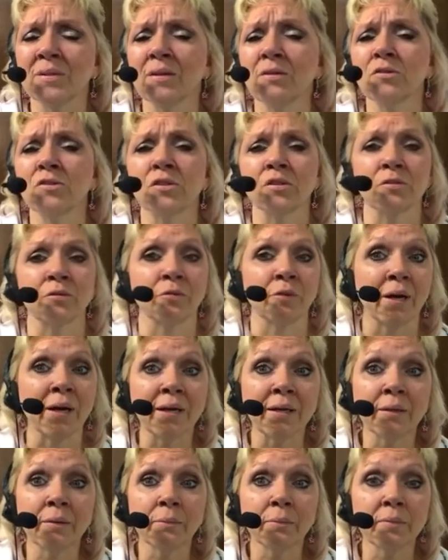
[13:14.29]
They're just
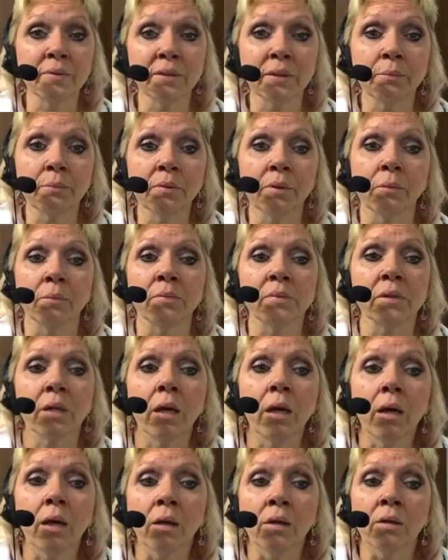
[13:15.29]
random symptoms.
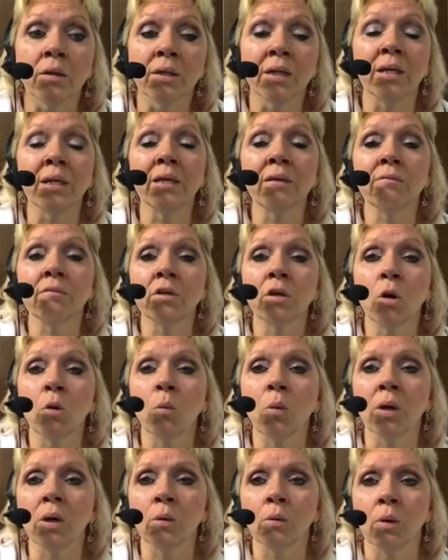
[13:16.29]
Didn't even know
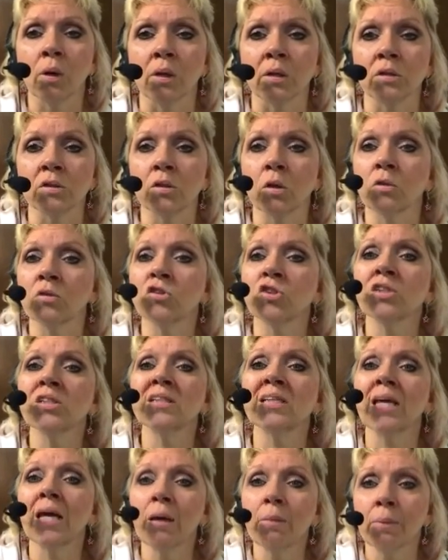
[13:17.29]
what it was. So
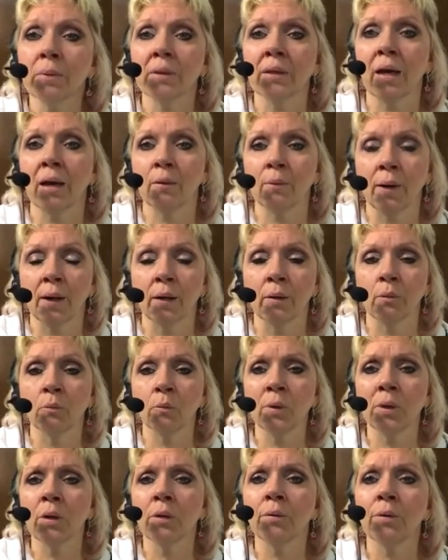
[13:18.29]
just keep it that way.
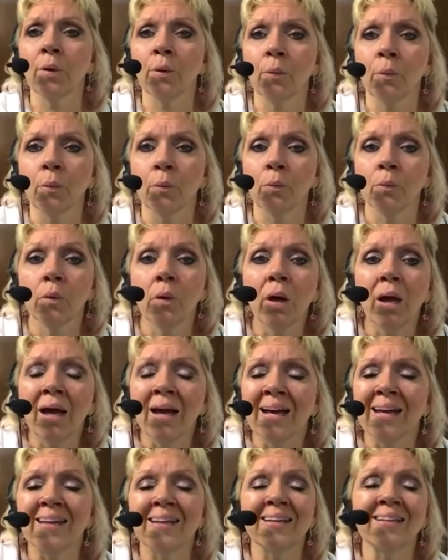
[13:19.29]
We don't know.
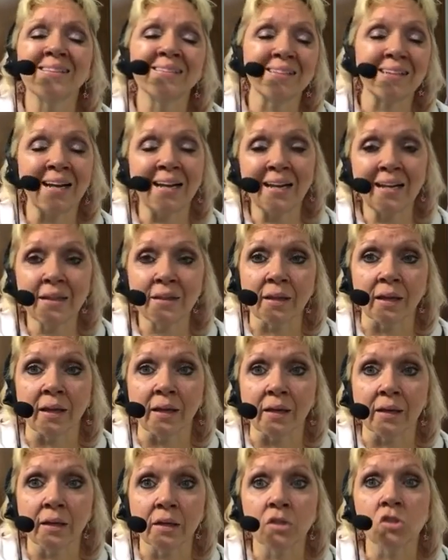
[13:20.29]
It isn't
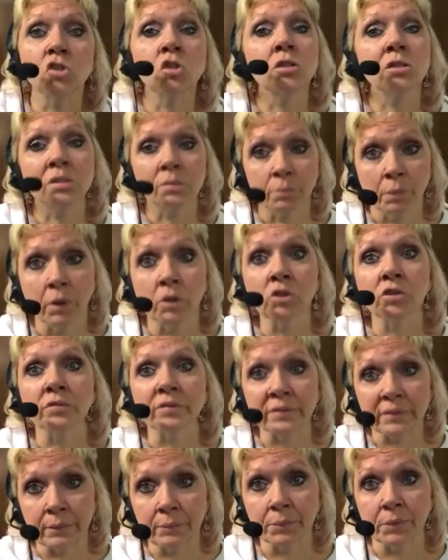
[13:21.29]
anything. It's just a bunch of
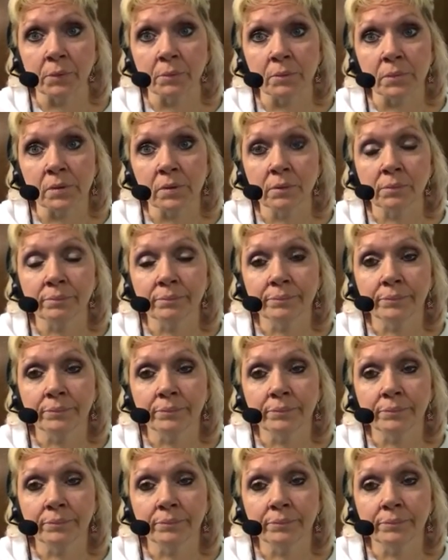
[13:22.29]
symptoms.